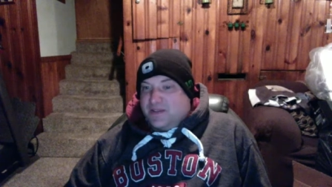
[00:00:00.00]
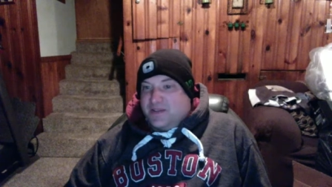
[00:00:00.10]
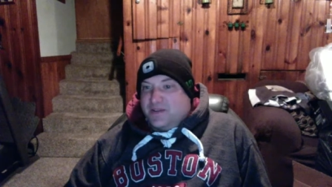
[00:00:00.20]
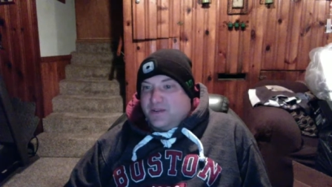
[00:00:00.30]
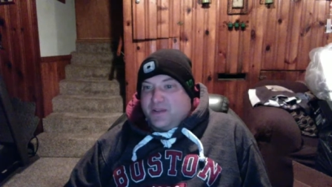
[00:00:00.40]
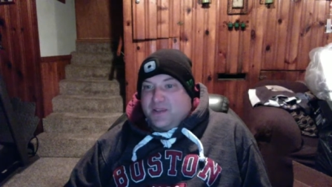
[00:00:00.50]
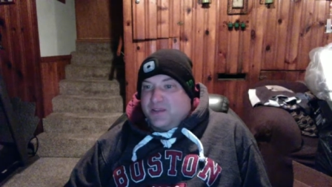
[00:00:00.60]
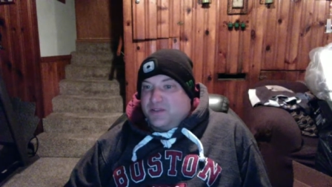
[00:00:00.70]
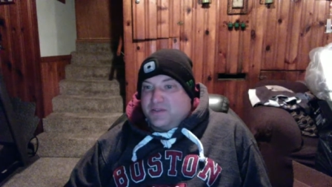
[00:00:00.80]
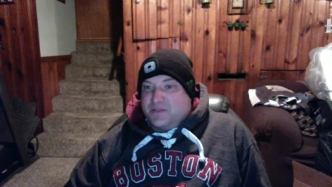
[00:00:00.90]

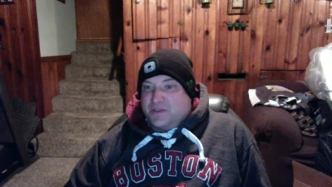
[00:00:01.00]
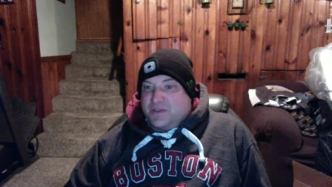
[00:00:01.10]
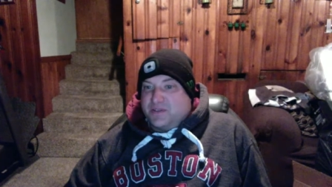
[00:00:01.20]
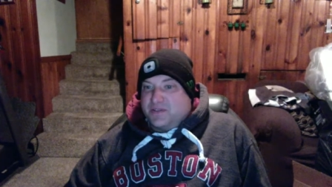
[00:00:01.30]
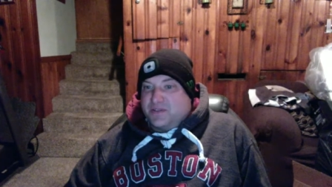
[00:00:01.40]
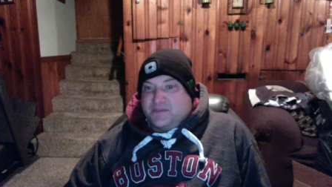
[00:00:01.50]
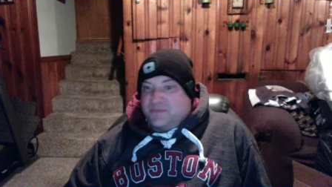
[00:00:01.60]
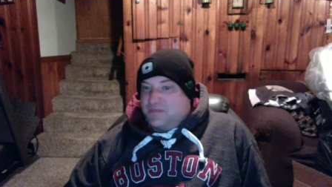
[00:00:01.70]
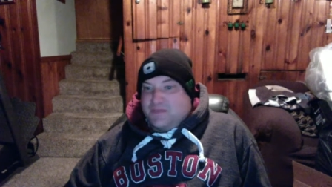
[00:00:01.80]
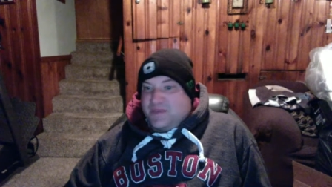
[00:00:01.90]
it's
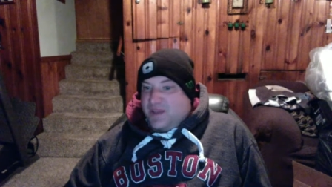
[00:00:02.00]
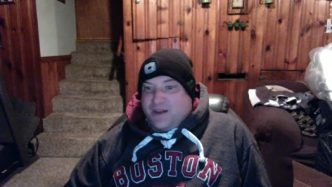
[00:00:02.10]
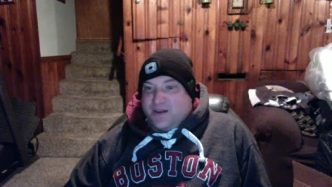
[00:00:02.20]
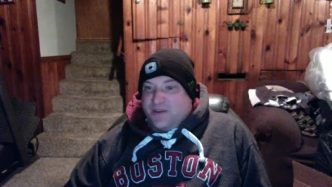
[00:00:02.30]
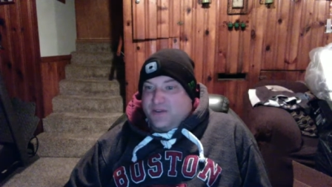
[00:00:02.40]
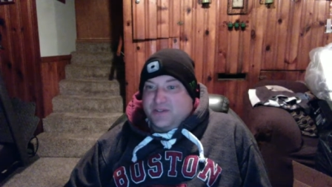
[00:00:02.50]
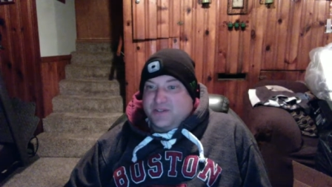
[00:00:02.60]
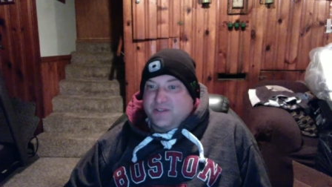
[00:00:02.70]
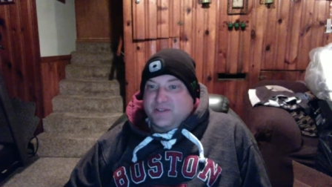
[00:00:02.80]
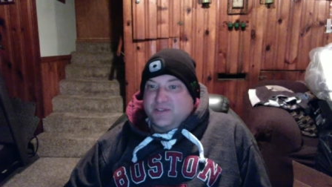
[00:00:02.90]
I don't know,
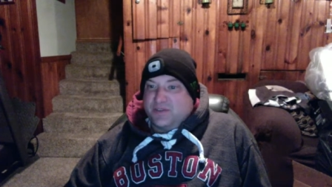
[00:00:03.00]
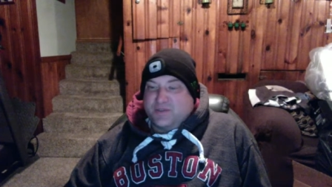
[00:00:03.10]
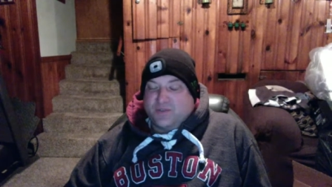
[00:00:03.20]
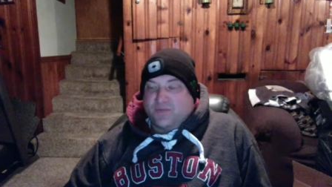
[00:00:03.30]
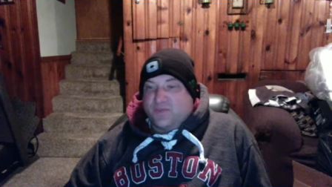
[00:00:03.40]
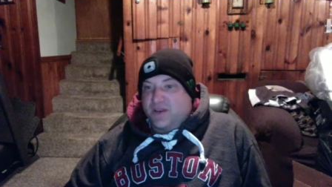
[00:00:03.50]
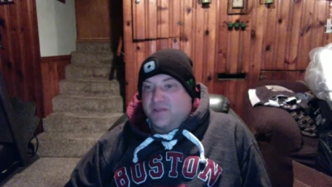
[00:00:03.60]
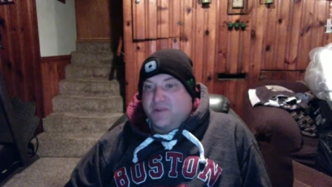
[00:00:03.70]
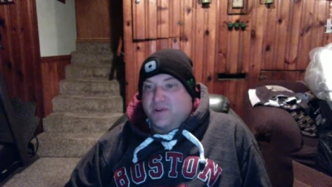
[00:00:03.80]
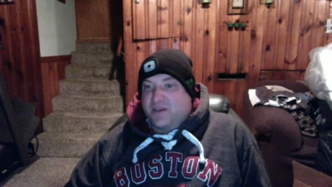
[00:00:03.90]
it's so funny
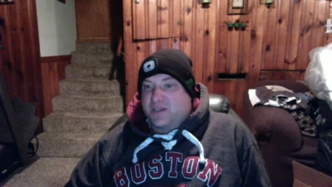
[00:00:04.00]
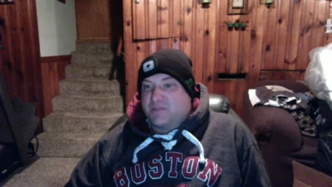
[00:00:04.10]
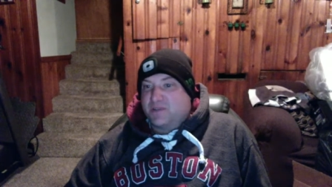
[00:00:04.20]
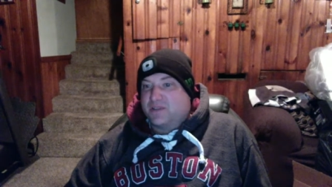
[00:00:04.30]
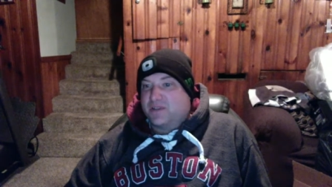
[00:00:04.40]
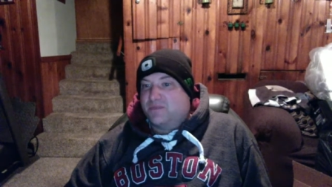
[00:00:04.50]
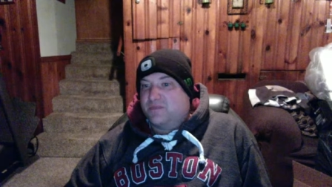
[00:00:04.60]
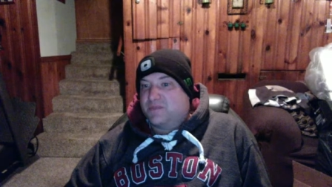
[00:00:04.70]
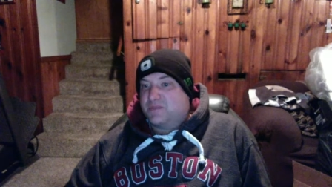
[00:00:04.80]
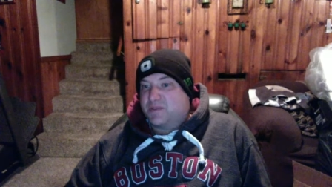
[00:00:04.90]
about it, especially
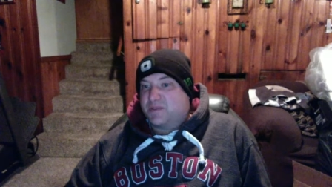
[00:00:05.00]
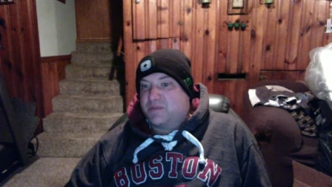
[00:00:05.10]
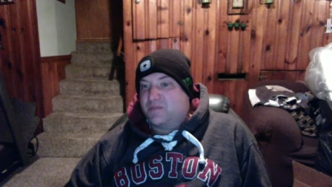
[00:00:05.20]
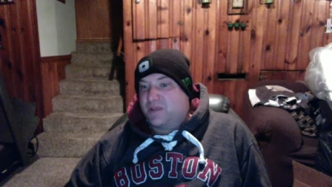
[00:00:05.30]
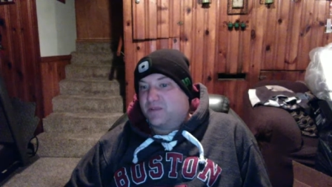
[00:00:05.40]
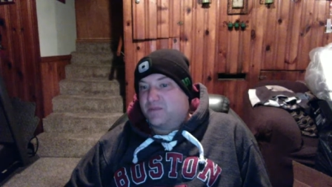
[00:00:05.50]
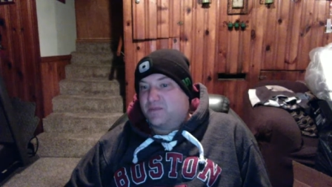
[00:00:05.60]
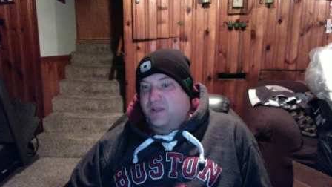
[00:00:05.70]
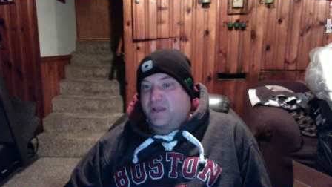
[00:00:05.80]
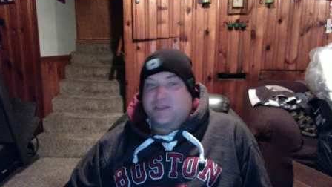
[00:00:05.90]

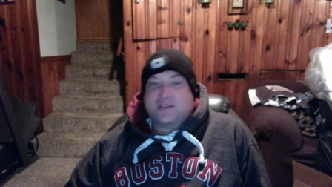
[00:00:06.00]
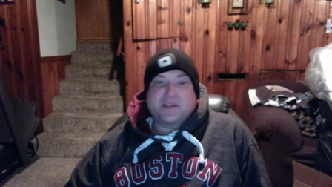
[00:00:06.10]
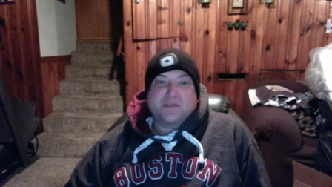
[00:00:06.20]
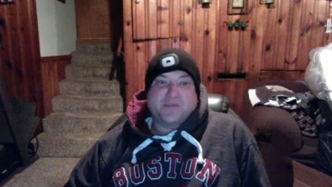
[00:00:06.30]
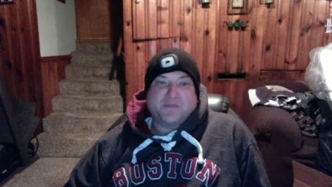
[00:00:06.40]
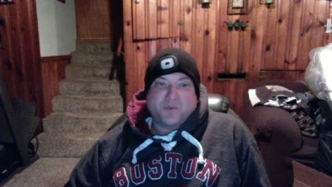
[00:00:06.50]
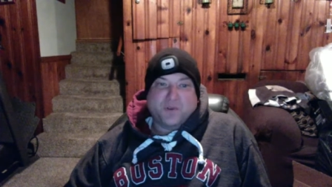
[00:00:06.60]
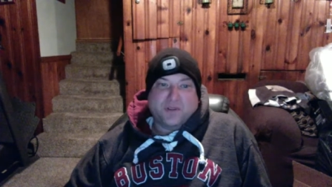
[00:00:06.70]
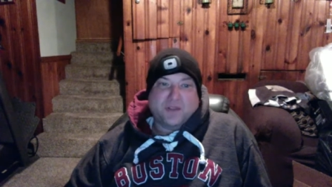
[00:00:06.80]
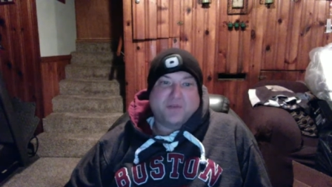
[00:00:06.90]
like I said to you
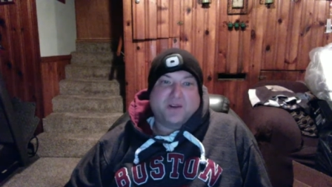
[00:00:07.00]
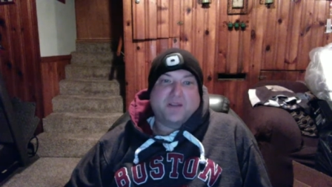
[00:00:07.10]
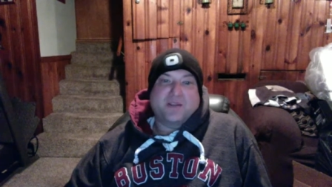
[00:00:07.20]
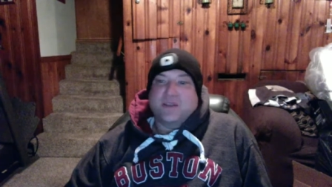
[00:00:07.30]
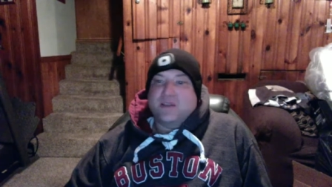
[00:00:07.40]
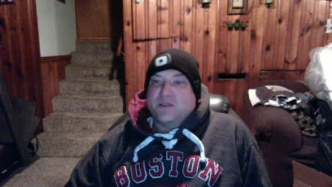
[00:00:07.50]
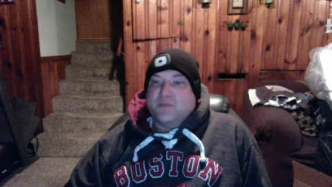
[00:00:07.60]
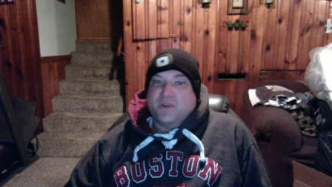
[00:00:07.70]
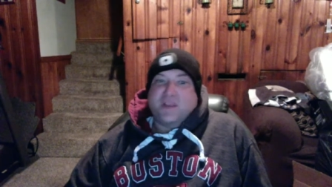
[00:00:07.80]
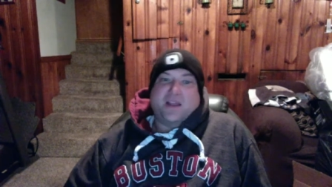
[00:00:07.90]
before, like when
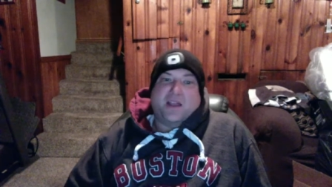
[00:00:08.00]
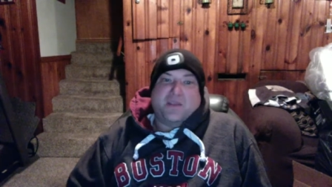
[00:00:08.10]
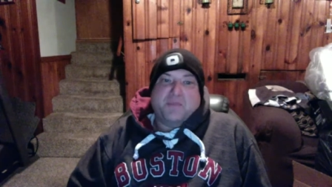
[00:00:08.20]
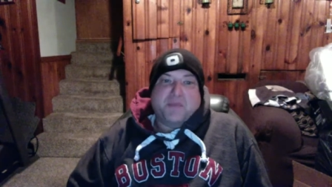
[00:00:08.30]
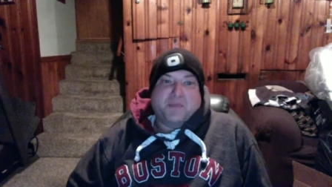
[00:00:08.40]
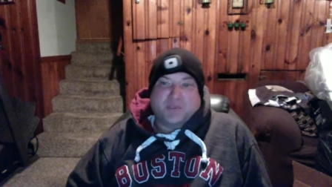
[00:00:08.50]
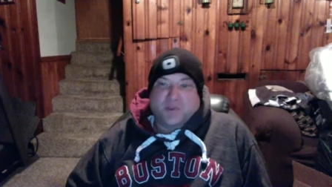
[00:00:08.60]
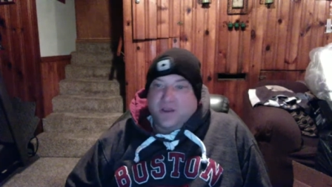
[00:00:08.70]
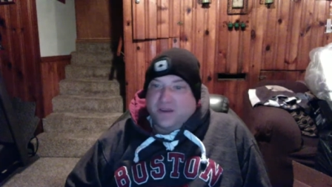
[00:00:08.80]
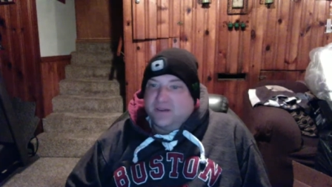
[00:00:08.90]
you hear other people
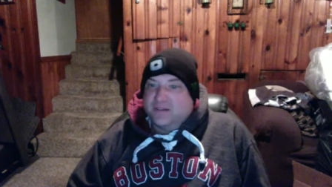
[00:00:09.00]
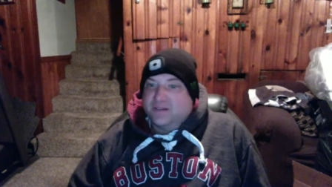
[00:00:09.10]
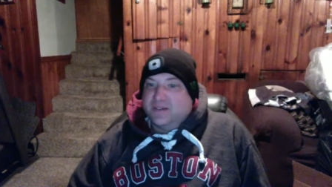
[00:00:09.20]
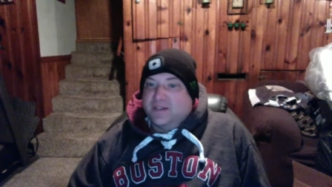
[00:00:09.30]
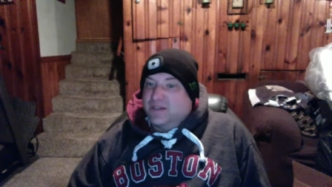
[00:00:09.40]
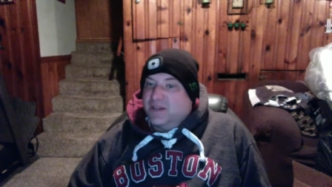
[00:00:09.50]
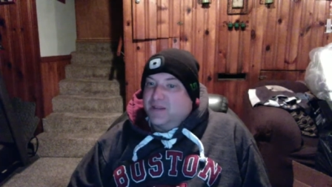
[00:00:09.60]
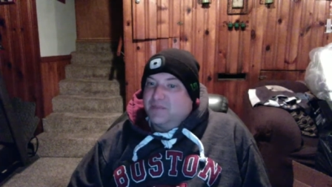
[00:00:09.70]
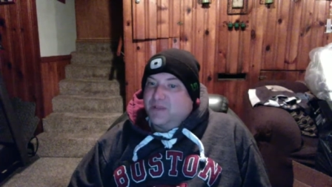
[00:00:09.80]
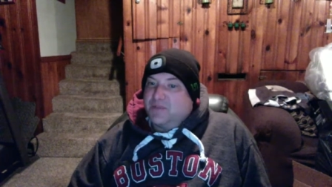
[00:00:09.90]
talking,
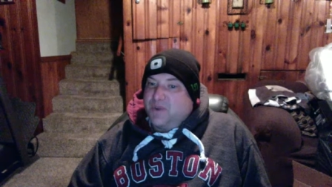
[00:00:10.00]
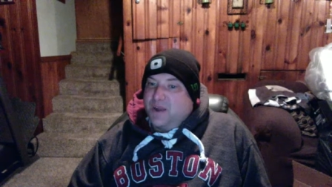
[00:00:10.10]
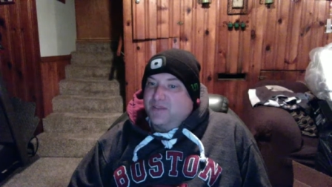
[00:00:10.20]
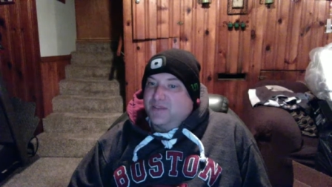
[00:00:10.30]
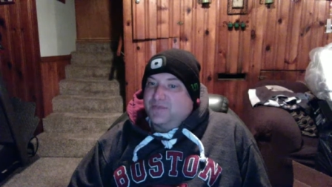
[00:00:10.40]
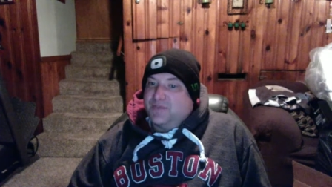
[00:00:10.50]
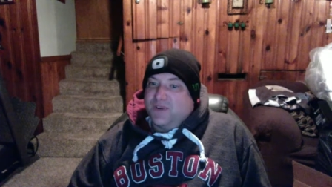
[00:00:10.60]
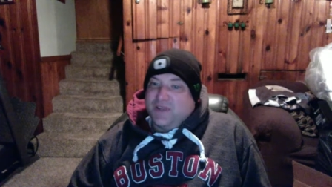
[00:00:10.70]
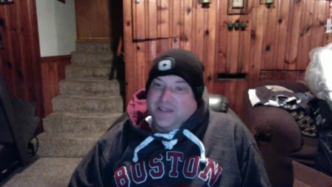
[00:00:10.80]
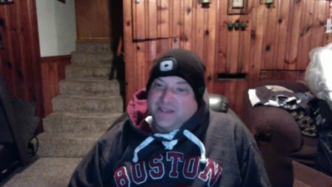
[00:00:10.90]
I'm like, wow, that's funny.